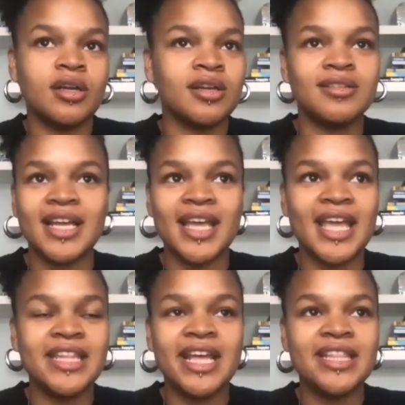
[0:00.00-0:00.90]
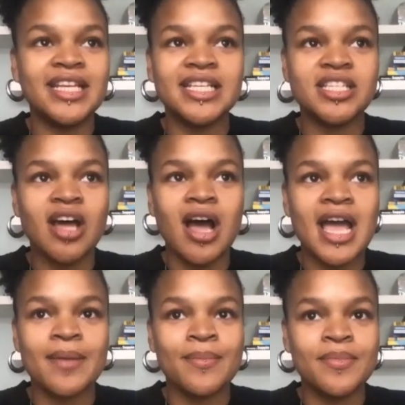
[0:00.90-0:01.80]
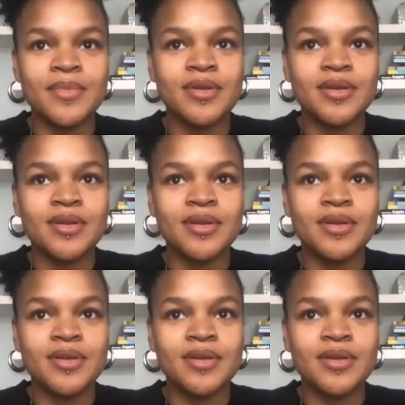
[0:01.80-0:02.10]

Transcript: like in in this time